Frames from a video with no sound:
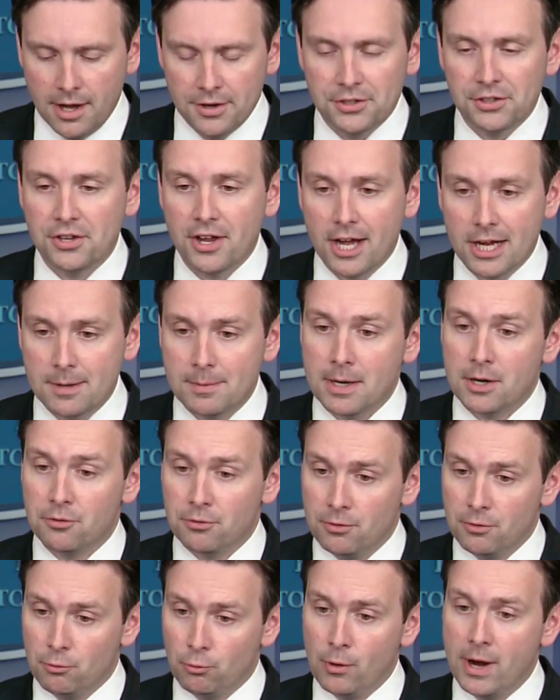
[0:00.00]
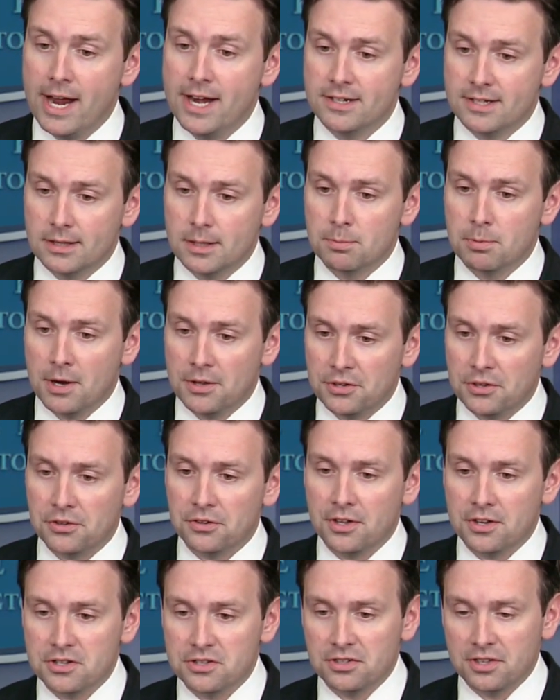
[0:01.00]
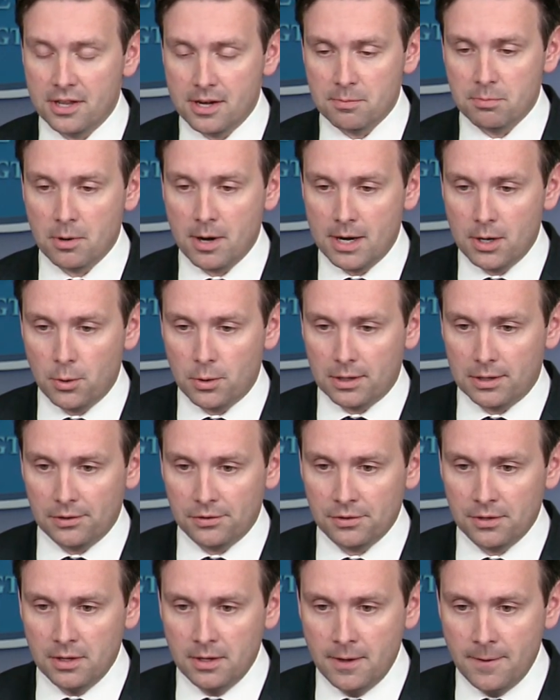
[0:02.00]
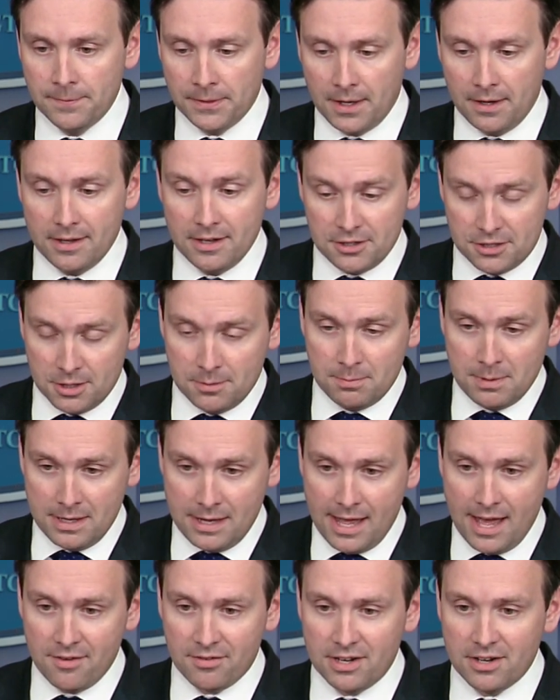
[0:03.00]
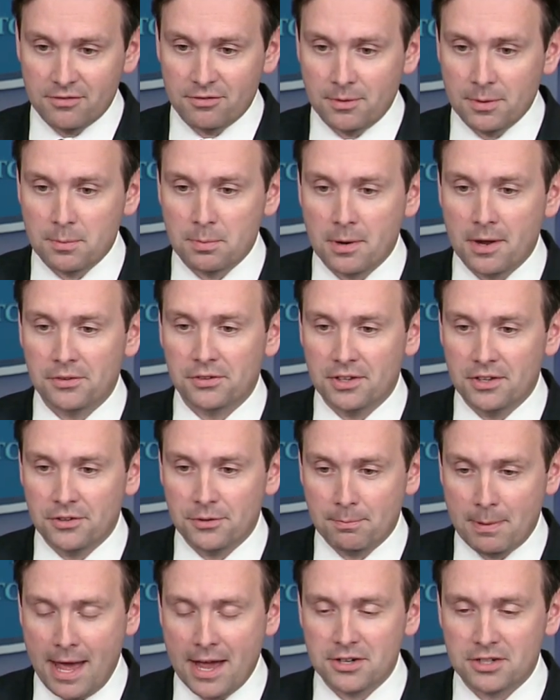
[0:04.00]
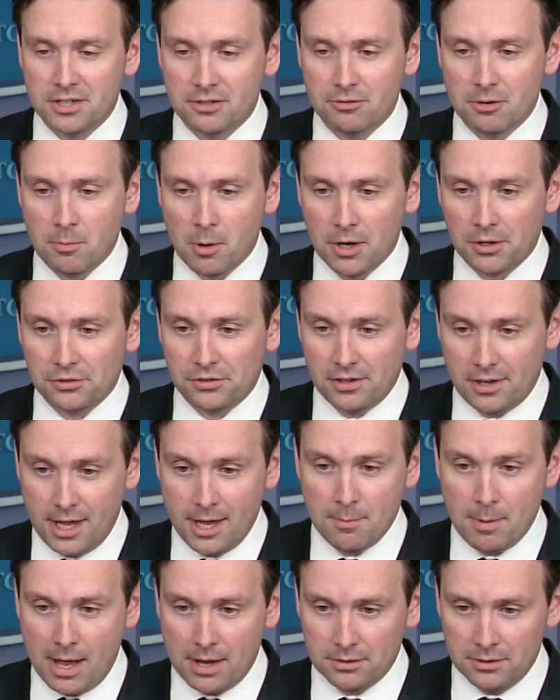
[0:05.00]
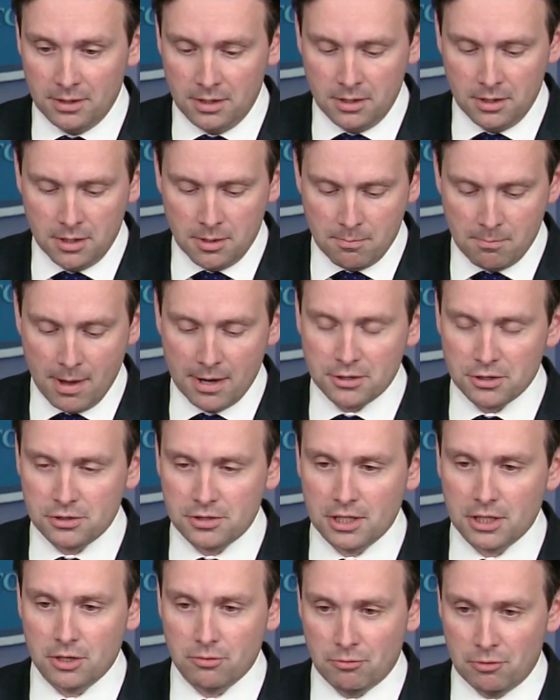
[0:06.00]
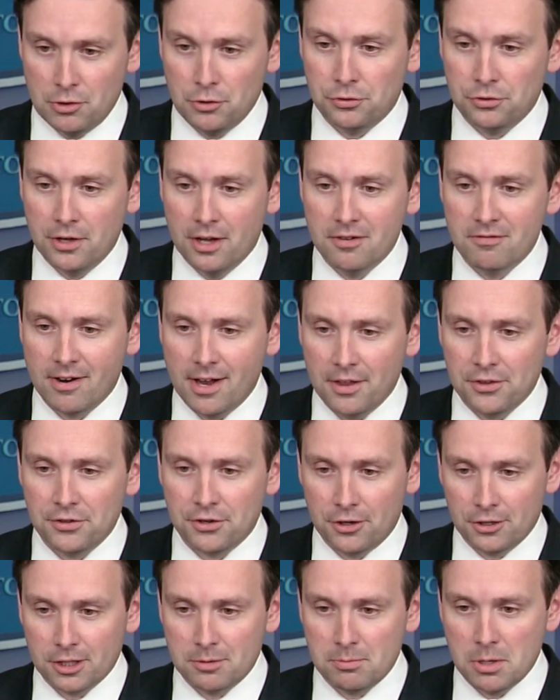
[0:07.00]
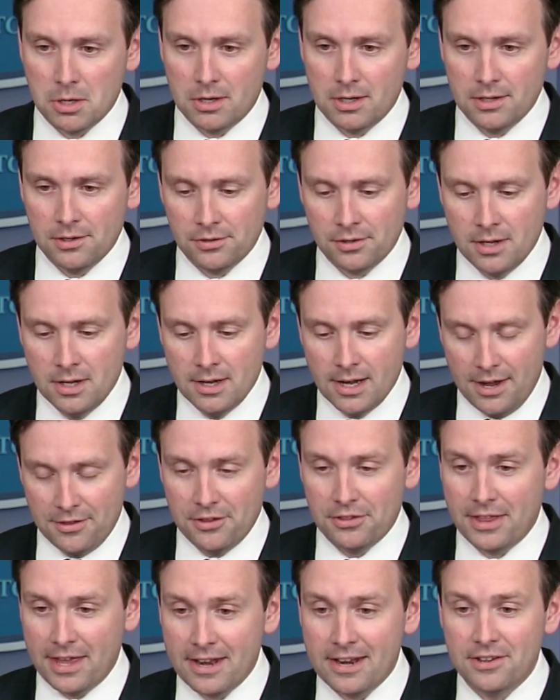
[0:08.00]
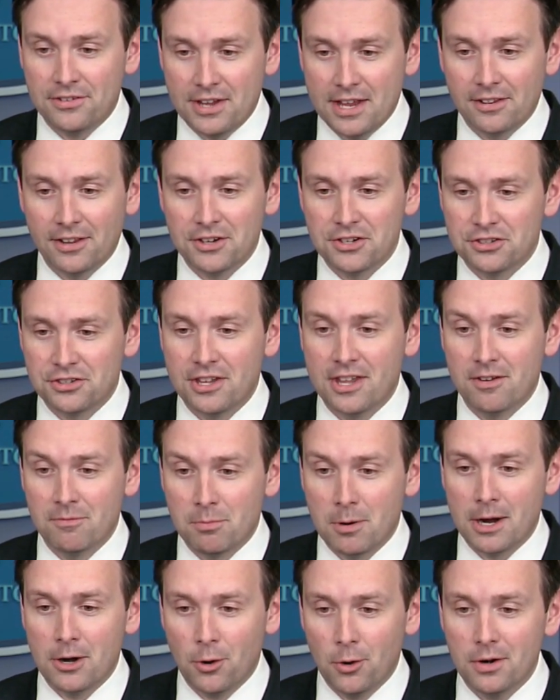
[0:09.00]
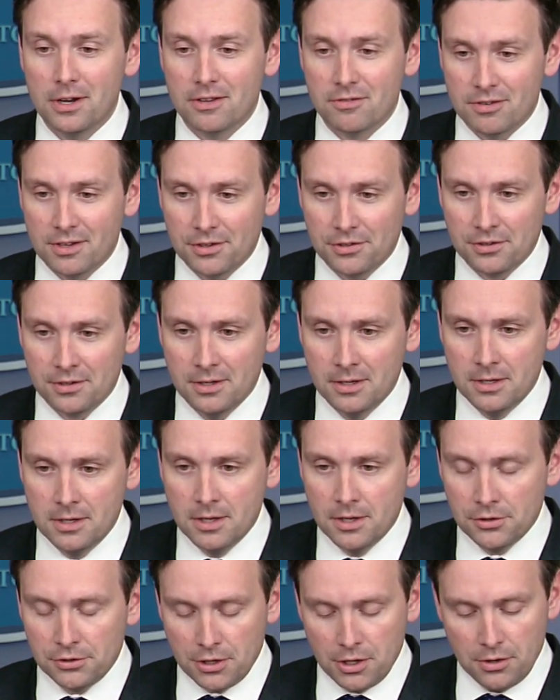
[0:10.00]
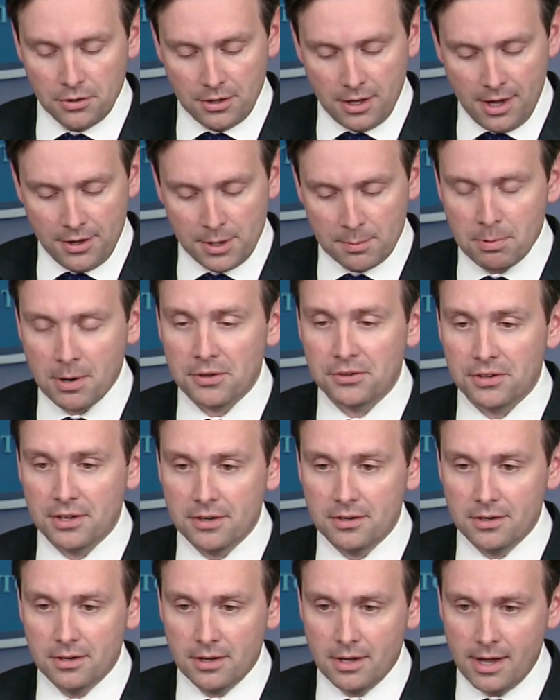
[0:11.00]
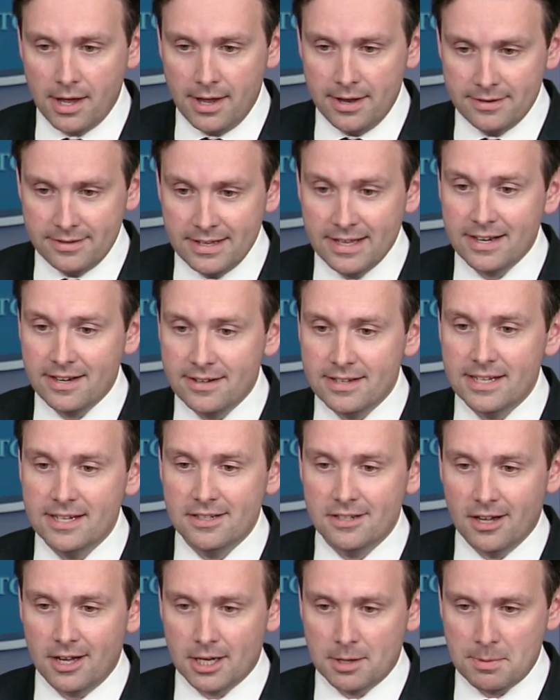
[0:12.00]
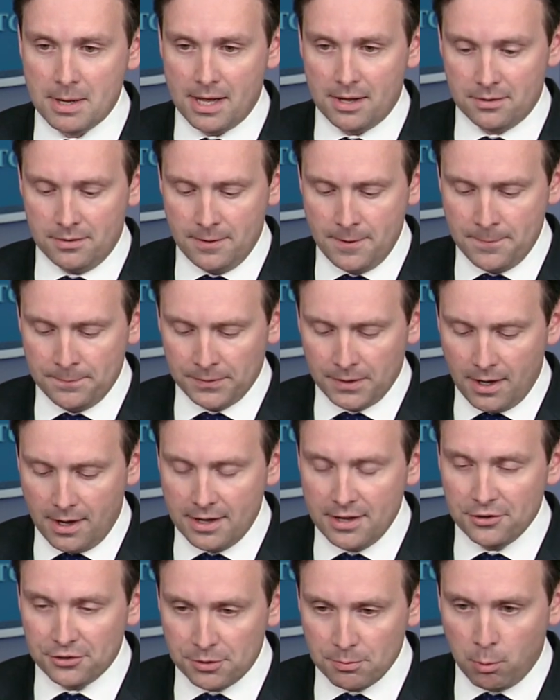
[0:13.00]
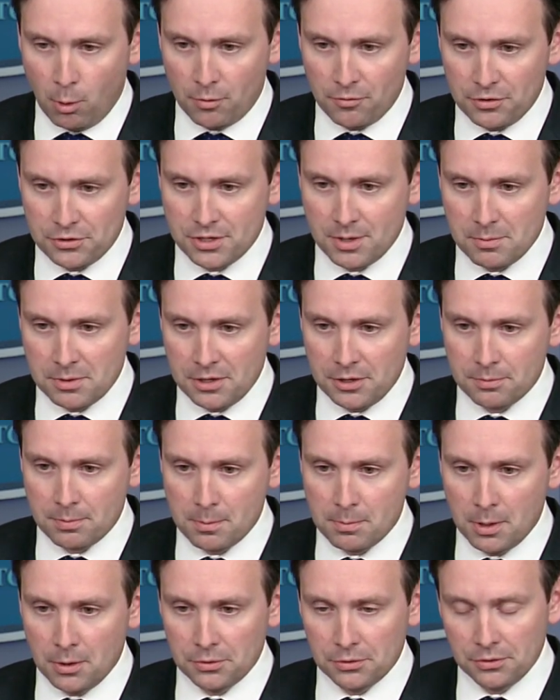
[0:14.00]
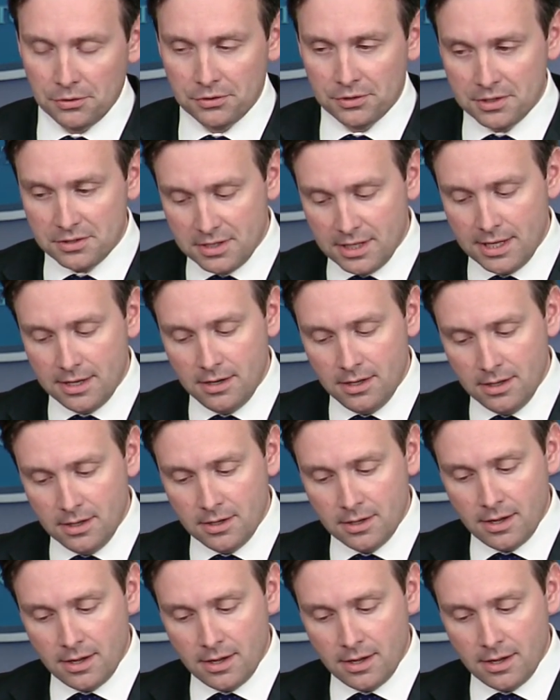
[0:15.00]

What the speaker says: To talk about a range of the president's legislative priorities. It should be evident from the president's passionate remarks today about measures that could reduce gun violence in our communities that is a legislative priority of his. So the president did indeed talk about his support for some of these proposals and did